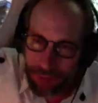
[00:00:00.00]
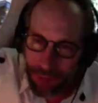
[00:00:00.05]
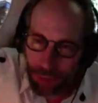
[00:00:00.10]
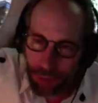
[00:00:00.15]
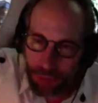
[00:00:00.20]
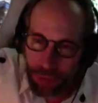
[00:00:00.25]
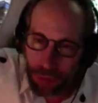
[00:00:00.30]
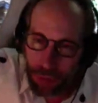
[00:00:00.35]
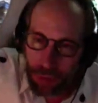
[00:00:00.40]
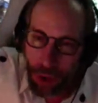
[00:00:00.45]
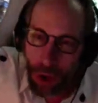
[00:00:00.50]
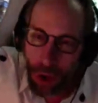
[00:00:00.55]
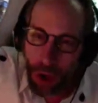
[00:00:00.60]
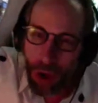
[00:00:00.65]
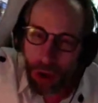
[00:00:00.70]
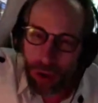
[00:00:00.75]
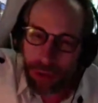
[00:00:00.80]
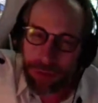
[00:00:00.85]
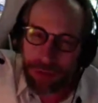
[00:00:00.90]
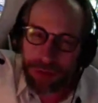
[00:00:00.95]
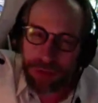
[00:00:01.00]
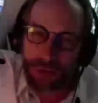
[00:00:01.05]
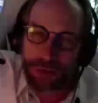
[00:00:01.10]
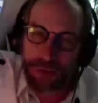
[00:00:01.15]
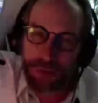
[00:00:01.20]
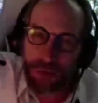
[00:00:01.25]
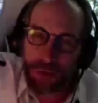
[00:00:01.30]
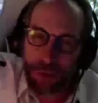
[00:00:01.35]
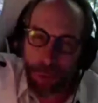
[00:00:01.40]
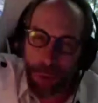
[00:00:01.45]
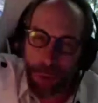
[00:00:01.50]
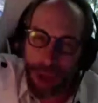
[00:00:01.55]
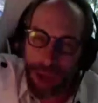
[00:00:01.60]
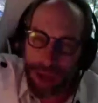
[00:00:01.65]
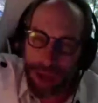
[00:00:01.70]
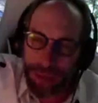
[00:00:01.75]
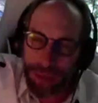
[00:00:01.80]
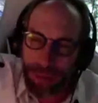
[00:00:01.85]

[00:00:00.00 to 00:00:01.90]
out to long distances away,